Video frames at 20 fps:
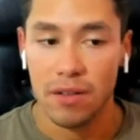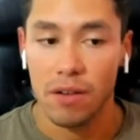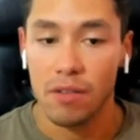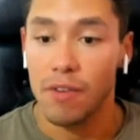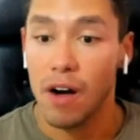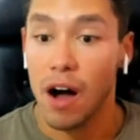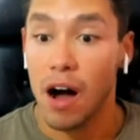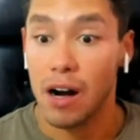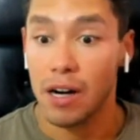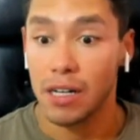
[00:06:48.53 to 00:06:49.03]
of
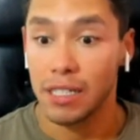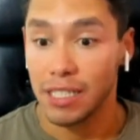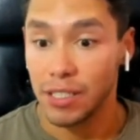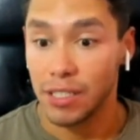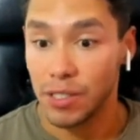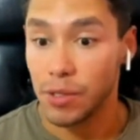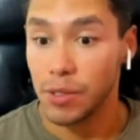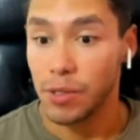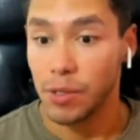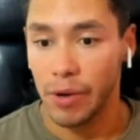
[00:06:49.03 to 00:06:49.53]
art that
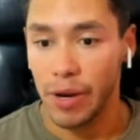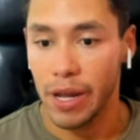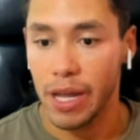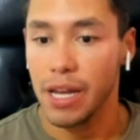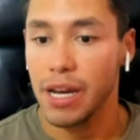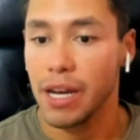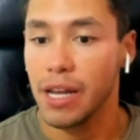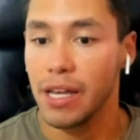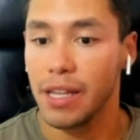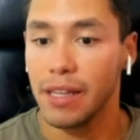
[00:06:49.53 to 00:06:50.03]
you
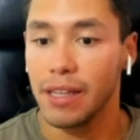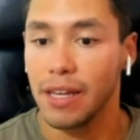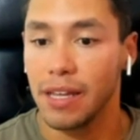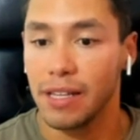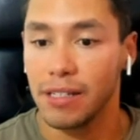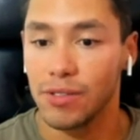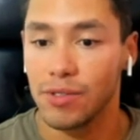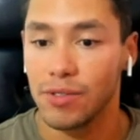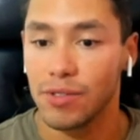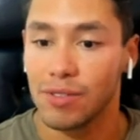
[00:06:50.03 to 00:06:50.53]
create and
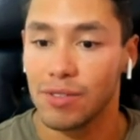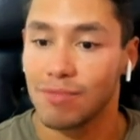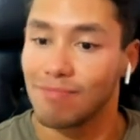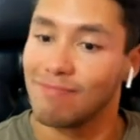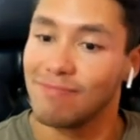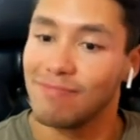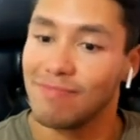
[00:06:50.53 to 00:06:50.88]
then just